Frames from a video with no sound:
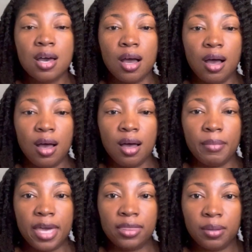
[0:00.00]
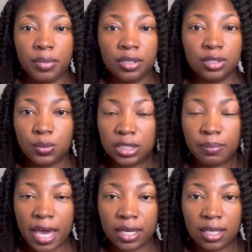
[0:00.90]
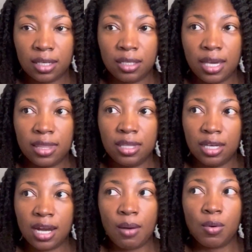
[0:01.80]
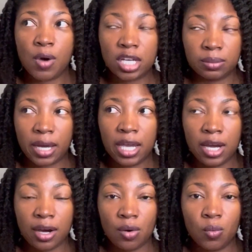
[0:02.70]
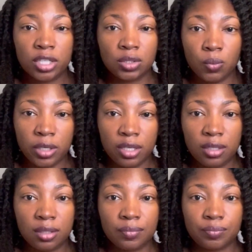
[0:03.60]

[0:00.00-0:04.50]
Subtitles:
and then put the twist back in, and then I would wash my hair once a week